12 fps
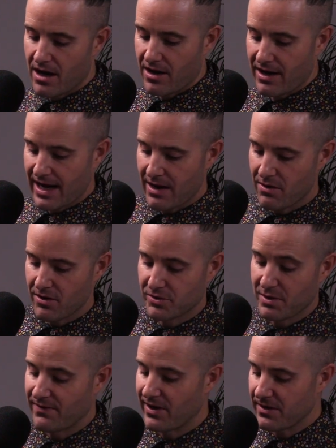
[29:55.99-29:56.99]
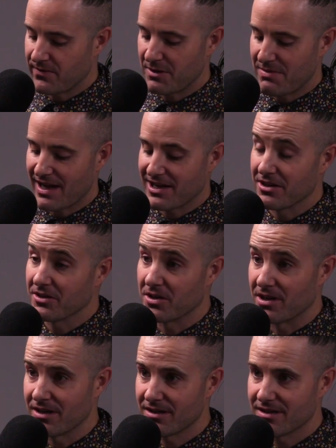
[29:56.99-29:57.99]
all right, so we value feedback. You're a
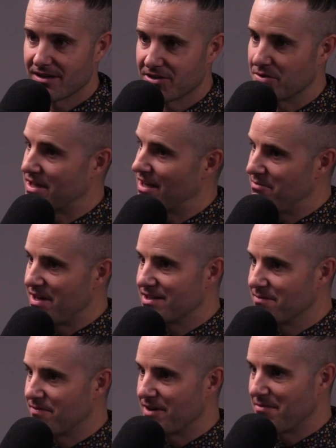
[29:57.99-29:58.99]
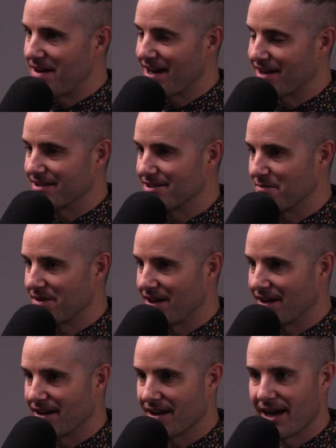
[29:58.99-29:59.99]
gooder. Mm-hmm. So give me some feedback on
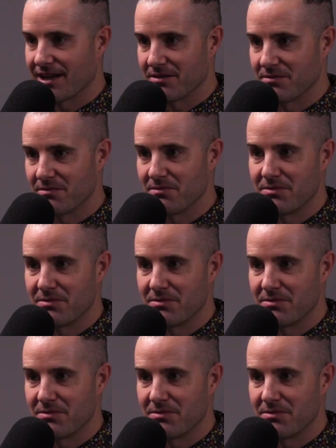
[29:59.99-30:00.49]
something uh, I can